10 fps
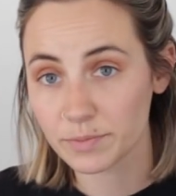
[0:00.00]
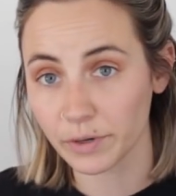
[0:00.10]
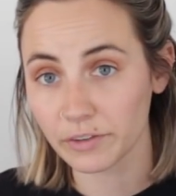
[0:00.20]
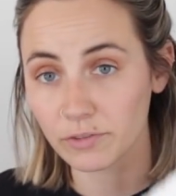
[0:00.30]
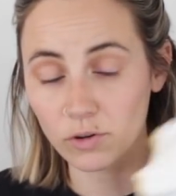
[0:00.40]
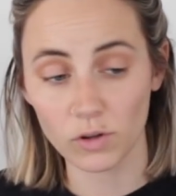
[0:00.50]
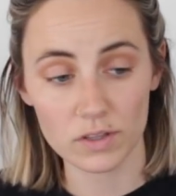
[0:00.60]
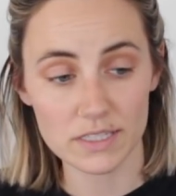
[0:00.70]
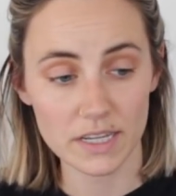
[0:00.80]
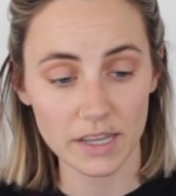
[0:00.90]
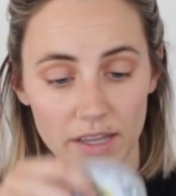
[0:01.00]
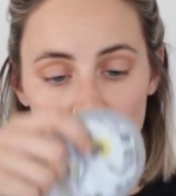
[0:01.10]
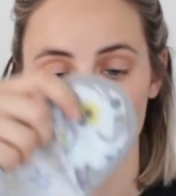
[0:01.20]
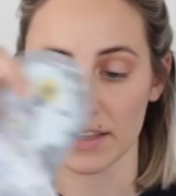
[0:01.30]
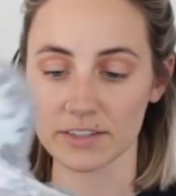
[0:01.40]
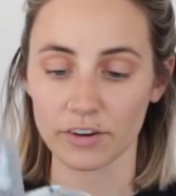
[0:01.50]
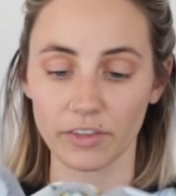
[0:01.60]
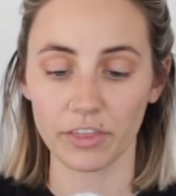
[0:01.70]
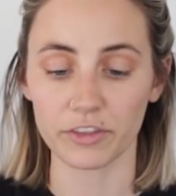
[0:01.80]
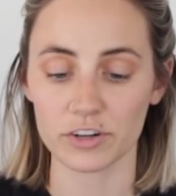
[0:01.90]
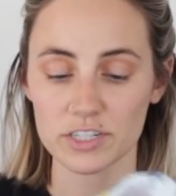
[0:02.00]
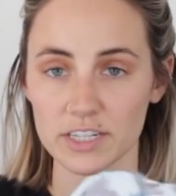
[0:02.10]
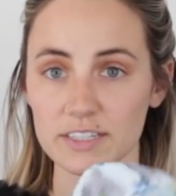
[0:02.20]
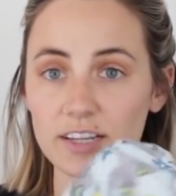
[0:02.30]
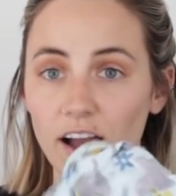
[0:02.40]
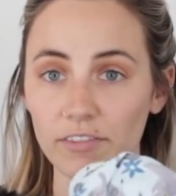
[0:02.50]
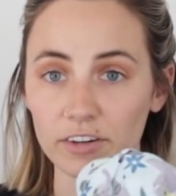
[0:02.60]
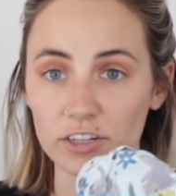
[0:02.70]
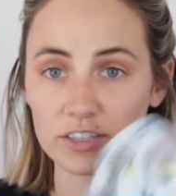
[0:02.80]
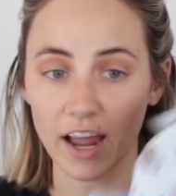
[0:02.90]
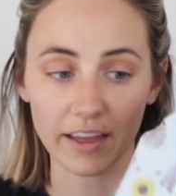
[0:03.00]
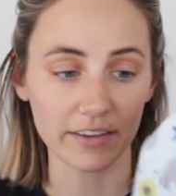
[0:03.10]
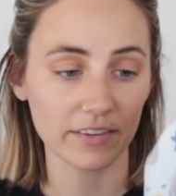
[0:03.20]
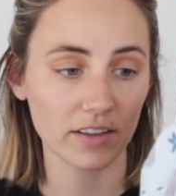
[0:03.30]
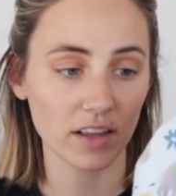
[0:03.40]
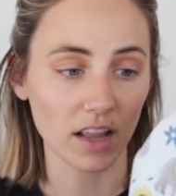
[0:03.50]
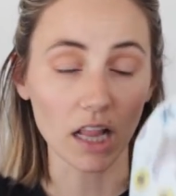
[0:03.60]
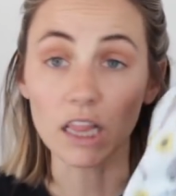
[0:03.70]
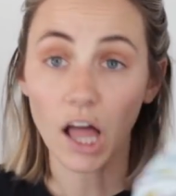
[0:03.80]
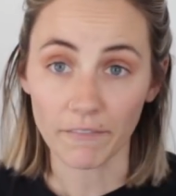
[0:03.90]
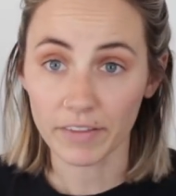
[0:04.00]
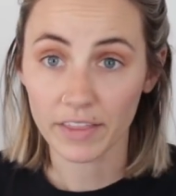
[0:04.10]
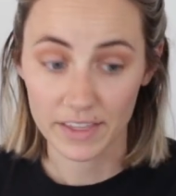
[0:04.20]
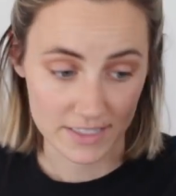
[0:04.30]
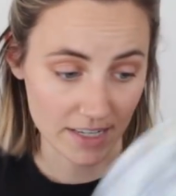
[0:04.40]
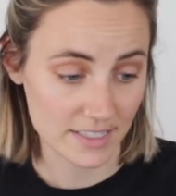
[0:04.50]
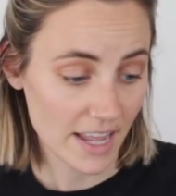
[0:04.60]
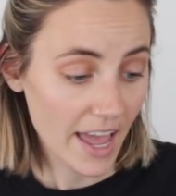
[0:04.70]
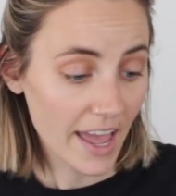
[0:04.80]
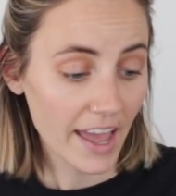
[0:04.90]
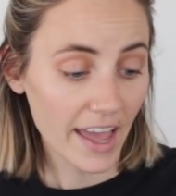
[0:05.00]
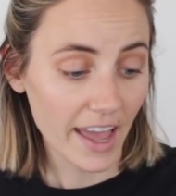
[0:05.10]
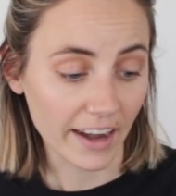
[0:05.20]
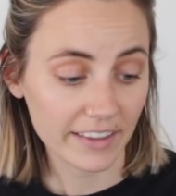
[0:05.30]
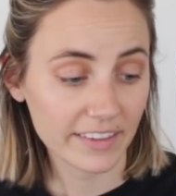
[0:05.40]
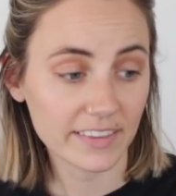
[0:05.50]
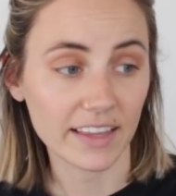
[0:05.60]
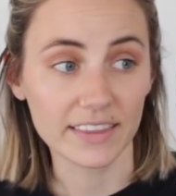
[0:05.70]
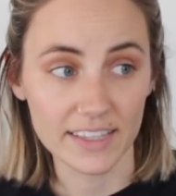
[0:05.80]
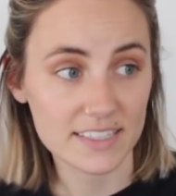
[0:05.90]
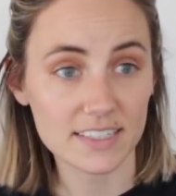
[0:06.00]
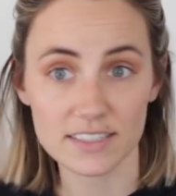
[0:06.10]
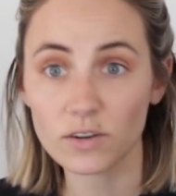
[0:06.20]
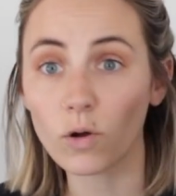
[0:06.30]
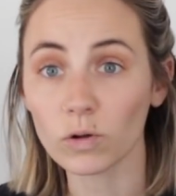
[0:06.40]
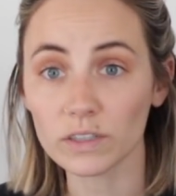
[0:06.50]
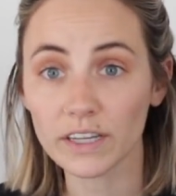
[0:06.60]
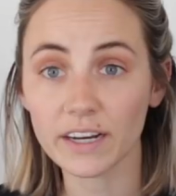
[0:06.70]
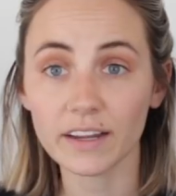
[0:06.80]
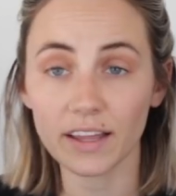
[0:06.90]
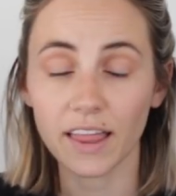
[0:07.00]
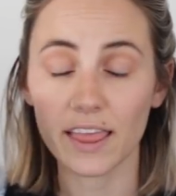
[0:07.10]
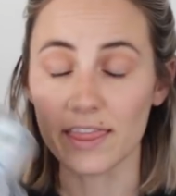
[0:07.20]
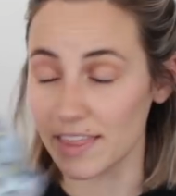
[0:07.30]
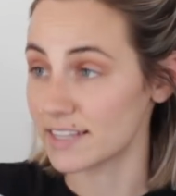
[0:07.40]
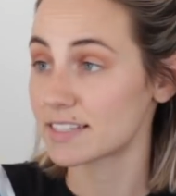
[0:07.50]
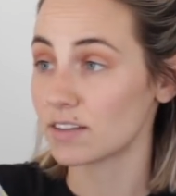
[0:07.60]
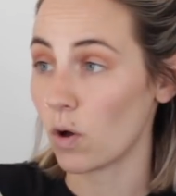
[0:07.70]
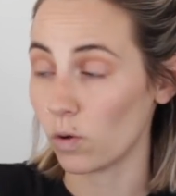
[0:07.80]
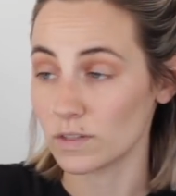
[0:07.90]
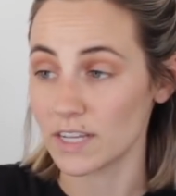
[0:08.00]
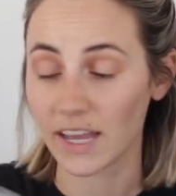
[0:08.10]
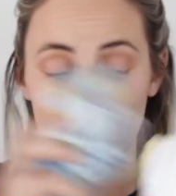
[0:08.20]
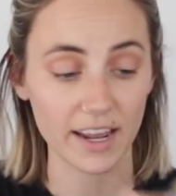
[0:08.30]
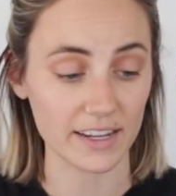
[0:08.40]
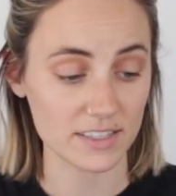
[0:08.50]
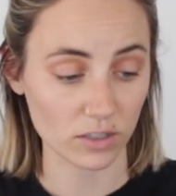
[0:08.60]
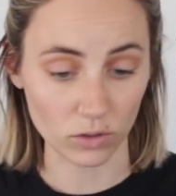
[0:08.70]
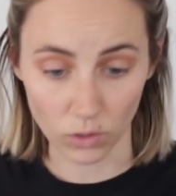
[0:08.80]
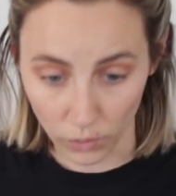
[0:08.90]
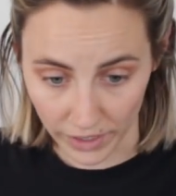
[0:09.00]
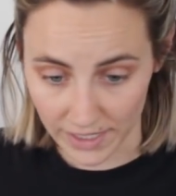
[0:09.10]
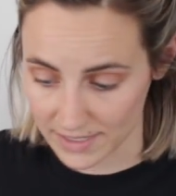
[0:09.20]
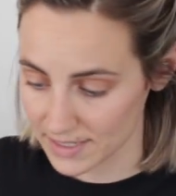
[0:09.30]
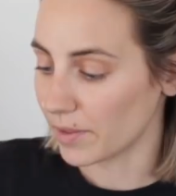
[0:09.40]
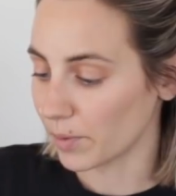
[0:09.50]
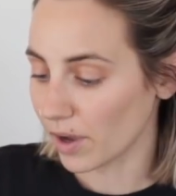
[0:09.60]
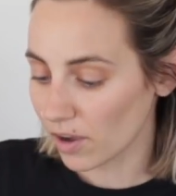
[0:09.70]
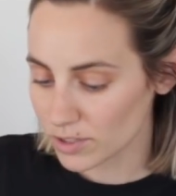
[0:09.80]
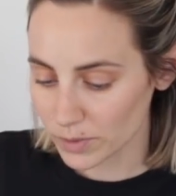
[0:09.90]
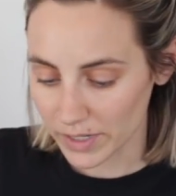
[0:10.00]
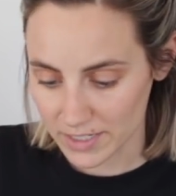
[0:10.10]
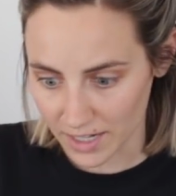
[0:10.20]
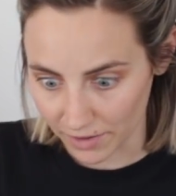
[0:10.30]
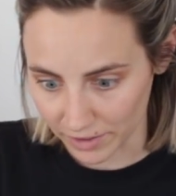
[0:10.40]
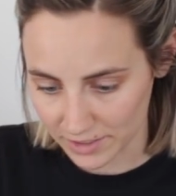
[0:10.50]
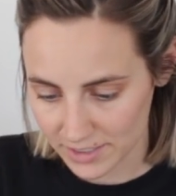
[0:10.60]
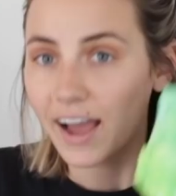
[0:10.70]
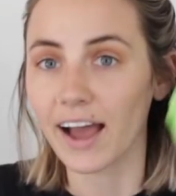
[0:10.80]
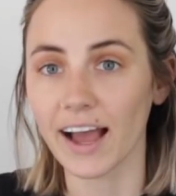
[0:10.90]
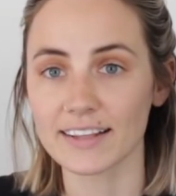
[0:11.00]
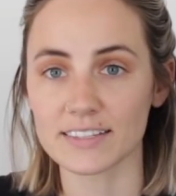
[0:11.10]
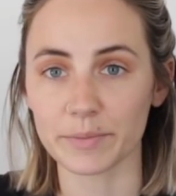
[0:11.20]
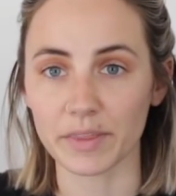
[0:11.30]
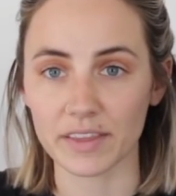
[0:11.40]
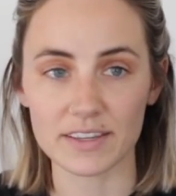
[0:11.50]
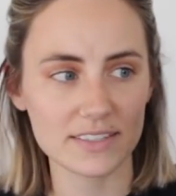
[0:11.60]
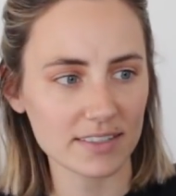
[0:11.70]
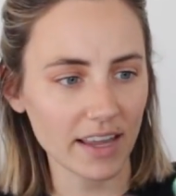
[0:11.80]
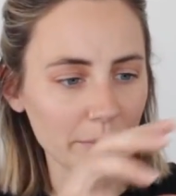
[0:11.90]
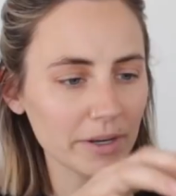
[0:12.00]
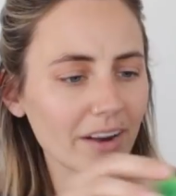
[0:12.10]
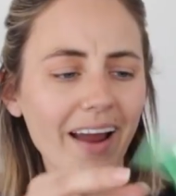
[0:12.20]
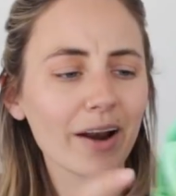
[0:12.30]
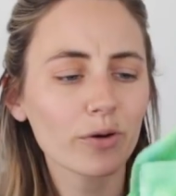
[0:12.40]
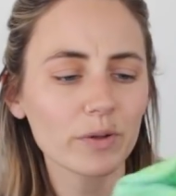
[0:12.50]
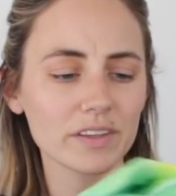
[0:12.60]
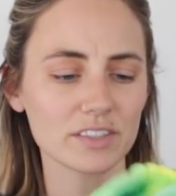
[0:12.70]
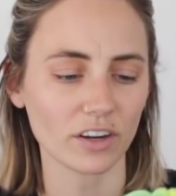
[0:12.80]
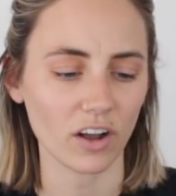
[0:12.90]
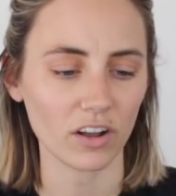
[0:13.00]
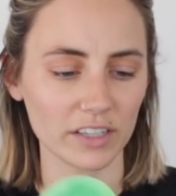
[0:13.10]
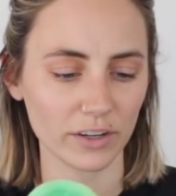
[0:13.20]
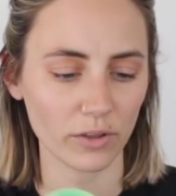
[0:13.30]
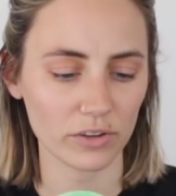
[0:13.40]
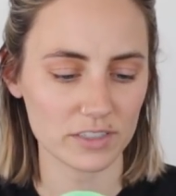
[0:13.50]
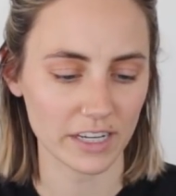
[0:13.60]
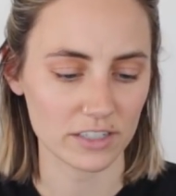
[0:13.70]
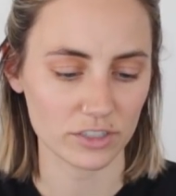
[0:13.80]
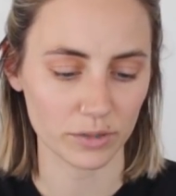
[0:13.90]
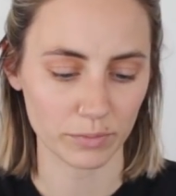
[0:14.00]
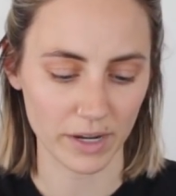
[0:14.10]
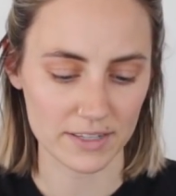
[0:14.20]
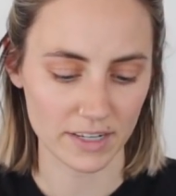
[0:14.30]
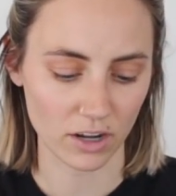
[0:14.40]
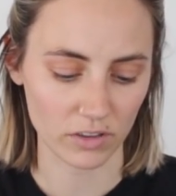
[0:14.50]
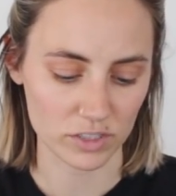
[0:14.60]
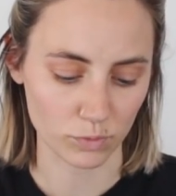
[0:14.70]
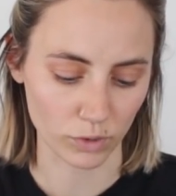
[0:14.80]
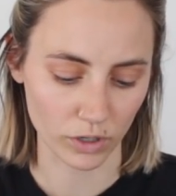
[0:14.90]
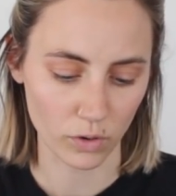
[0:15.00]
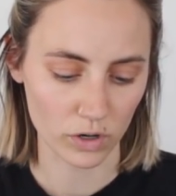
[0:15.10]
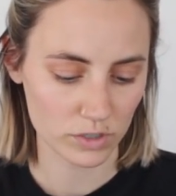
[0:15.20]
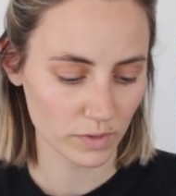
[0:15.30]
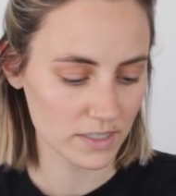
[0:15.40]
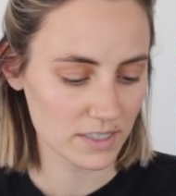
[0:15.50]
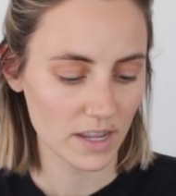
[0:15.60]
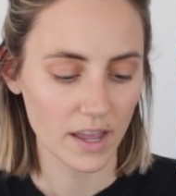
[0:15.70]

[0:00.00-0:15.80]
pre-folds. These are the Thirsties covers. I love these things. Anything that this doesn't hold in, this holds in, and it's glorious. And then we also, I discovered, had some of these hand-me-down. I don't know what these are called. I know there's certain brands that call these workhorse ones.